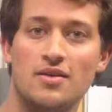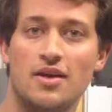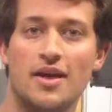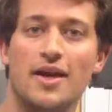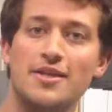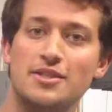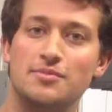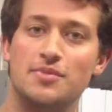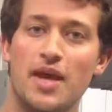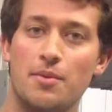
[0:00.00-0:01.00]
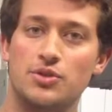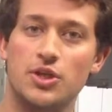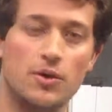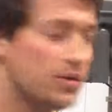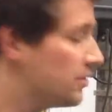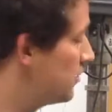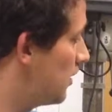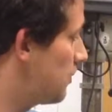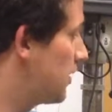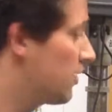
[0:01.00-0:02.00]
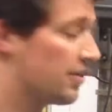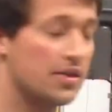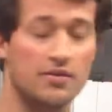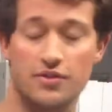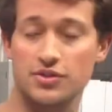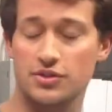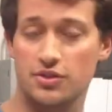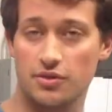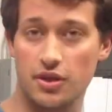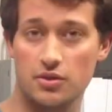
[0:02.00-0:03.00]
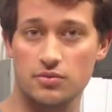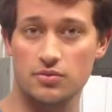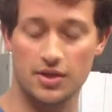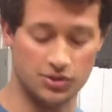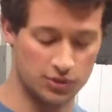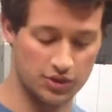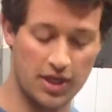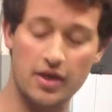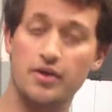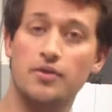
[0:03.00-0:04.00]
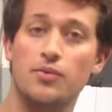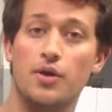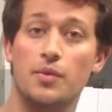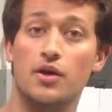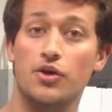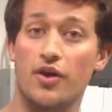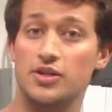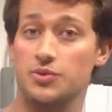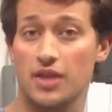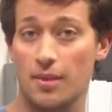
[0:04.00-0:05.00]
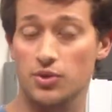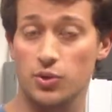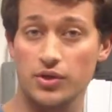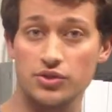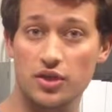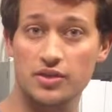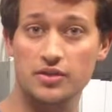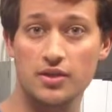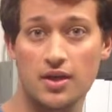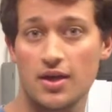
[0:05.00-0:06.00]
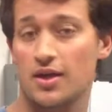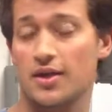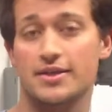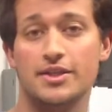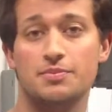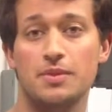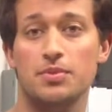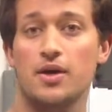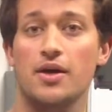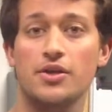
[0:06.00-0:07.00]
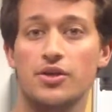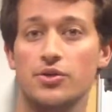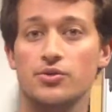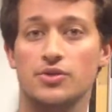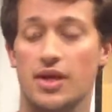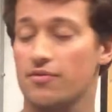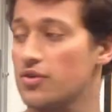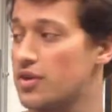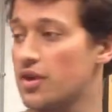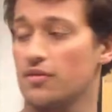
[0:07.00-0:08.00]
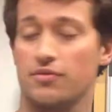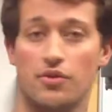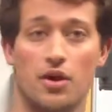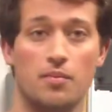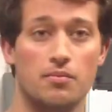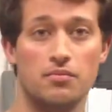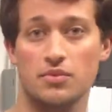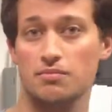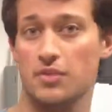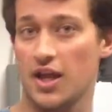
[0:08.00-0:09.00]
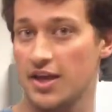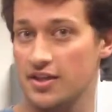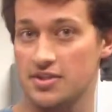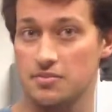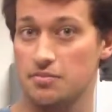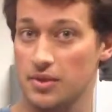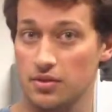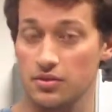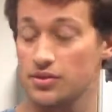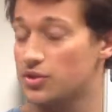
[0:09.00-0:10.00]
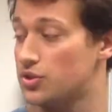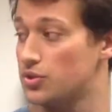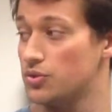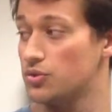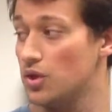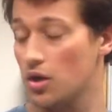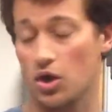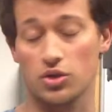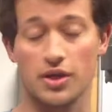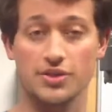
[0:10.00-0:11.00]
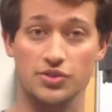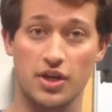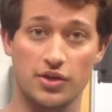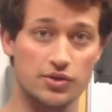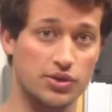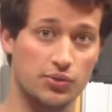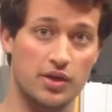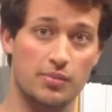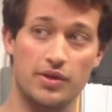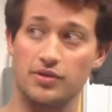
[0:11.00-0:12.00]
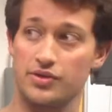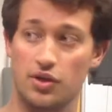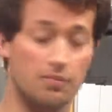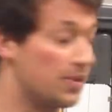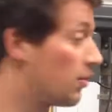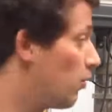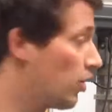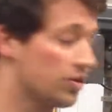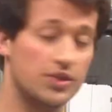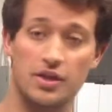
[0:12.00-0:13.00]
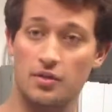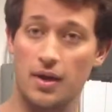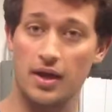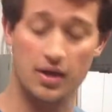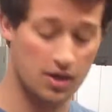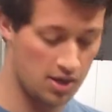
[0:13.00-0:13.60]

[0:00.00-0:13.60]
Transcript: Hey guys, I'm Gabe Ochoa, and I'm here at the Invention Studio at Georgia Tech, where I'm an undergraduate laboratory instructor, and I teach people how to use everything from lathes and mills to our laser cutters, 3D printers, and our big water jet in the back.